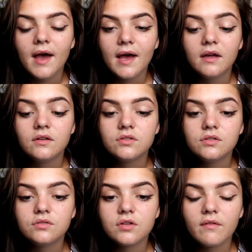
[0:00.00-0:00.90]
and
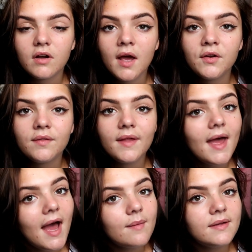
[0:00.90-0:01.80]
you start relying on
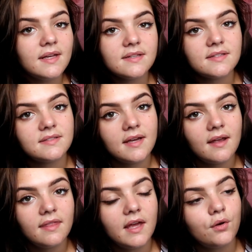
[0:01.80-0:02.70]
their happiness, the
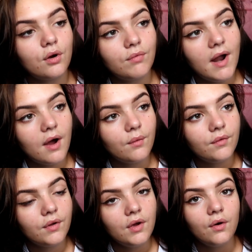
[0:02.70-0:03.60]
second they're not
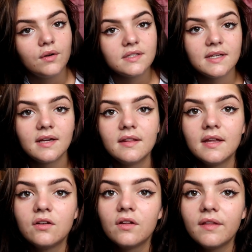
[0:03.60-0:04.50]
around, or the second
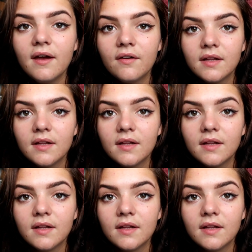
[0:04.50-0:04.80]
they're not there